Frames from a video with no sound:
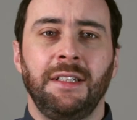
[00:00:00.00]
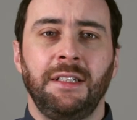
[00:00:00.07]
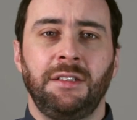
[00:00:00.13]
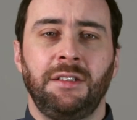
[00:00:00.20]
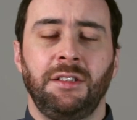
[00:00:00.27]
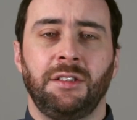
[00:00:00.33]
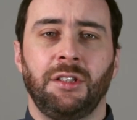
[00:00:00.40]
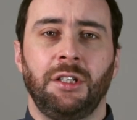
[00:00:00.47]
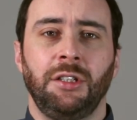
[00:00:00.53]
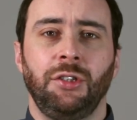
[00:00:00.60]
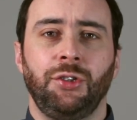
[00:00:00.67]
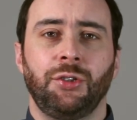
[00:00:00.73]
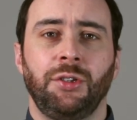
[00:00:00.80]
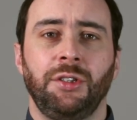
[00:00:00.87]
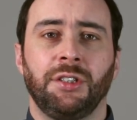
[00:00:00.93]
this design
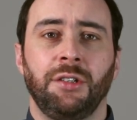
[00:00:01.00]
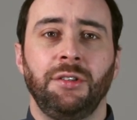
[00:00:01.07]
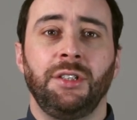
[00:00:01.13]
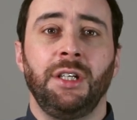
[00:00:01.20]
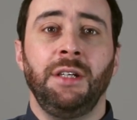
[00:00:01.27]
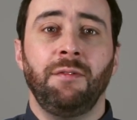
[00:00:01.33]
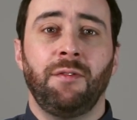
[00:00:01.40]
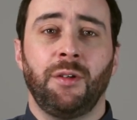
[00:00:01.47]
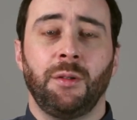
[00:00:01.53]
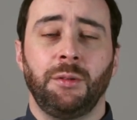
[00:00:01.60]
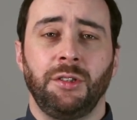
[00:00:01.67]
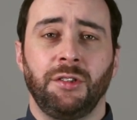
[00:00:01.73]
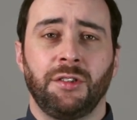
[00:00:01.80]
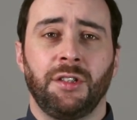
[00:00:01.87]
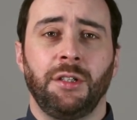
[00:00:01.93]
choice going to
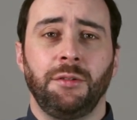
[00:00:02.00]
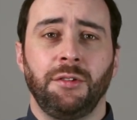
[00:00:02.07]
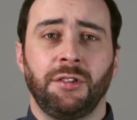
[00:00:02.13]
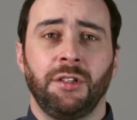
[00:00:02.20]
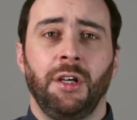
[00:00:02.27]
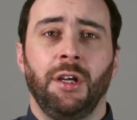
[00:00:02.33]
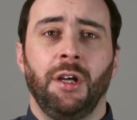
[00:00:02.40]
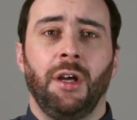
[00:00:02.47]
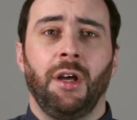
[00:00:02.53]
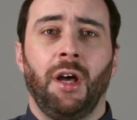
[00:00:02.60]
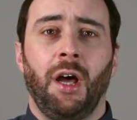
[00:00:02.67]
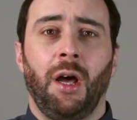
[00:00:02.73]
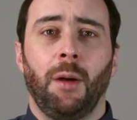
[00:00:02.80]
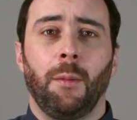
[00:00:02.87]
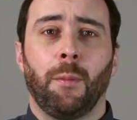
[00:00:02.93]
influence those
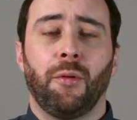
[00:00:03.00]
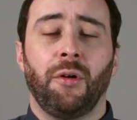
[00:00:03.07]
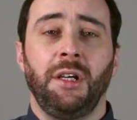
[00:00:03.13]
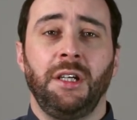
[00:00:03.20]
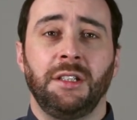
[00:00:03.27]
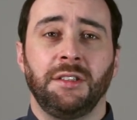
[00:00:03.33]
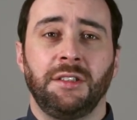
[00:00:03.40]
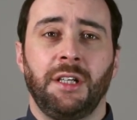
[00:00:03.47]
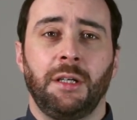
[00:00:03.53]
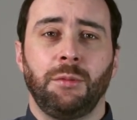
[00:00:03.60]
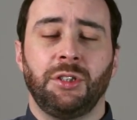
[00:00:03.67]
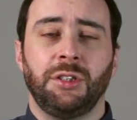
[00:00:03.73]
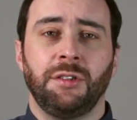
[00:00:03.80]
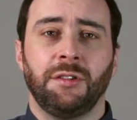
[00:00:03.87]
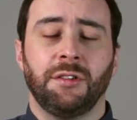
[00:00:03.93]
uh,
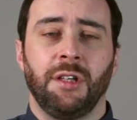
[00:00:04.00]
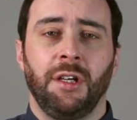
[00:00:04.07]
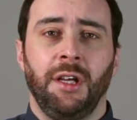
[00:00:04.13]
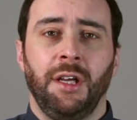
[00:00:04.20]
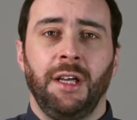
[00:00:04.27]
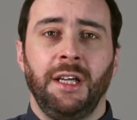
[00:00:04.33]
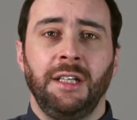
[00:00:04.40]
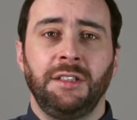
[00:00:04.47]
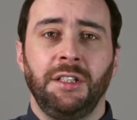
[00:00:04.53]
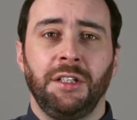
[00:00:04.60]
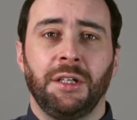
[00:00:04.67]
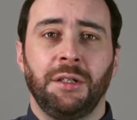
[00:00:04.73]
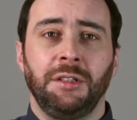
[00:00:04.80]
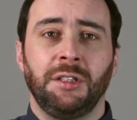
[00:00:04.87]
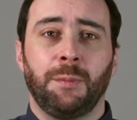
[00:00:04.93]
preconceptions? Is it
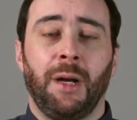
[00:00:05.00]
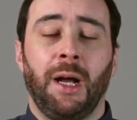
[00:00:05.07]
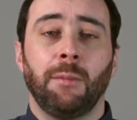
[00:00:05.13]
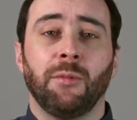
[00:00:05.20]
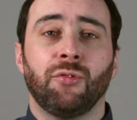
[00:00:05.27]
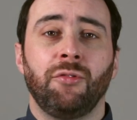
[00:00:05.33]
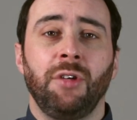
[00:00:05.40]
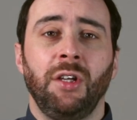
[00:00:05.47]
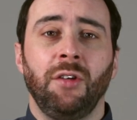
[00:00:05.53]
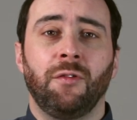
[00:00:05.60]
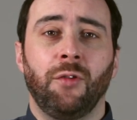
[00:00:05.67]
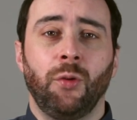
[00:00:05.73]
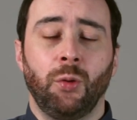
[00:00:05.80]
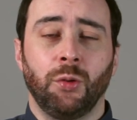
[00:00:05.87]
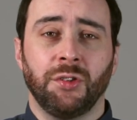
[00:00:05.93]
going to perhaps
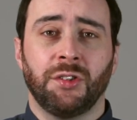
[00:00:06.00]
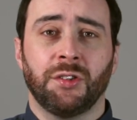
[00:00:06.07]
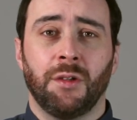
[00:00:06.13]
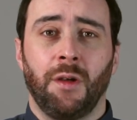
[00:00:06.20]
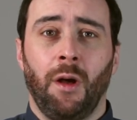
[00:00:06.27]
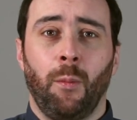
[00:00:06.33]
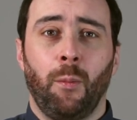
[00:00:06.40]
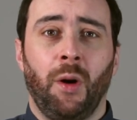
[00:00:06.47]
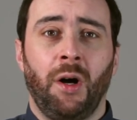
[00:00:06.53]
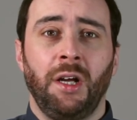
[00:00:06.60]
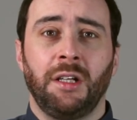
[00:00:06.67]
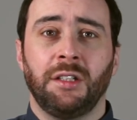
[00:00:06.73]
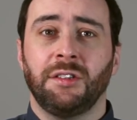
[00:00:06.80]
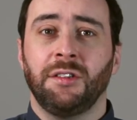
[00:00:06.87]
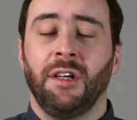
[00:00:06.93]
reinforce a
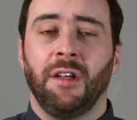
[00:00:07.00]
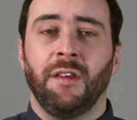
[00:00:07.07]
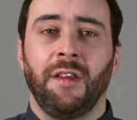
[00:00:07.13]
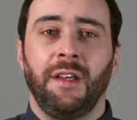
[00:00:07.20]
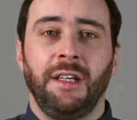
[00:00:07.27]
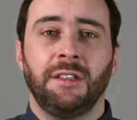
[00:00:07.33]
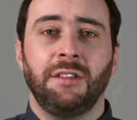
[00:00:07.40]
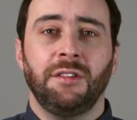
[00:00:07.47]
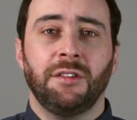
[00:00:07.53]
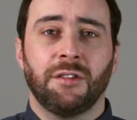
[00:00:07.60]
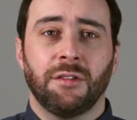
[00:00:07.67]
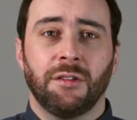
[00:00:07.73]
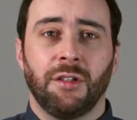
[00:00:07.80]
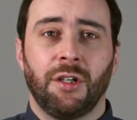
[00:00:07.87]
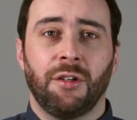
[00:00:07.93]
bias that
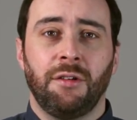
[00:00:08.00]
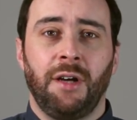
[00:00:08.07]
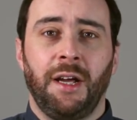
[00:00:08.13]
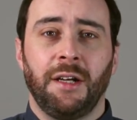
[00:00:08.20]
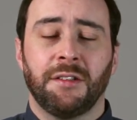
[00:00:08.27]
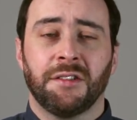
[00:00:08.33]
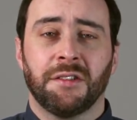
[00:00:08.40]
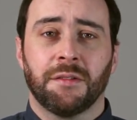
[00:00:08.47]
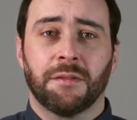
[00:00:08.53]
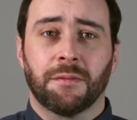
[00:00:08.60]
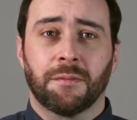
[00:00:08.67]
isn't correct?